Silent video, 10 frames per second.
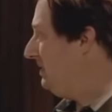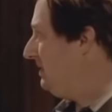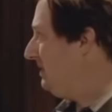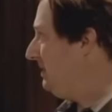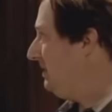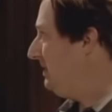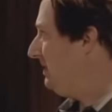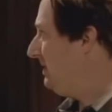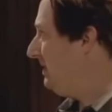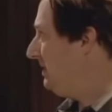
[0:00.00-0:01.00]

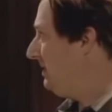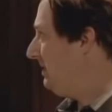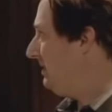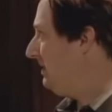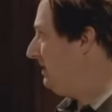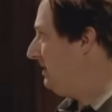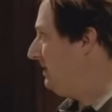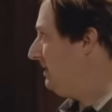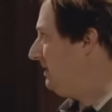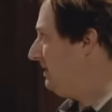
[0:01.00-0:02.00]

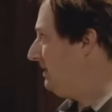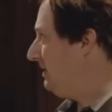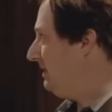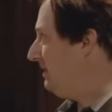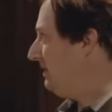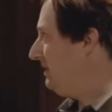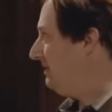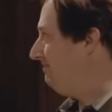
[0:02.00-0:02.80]
(silent)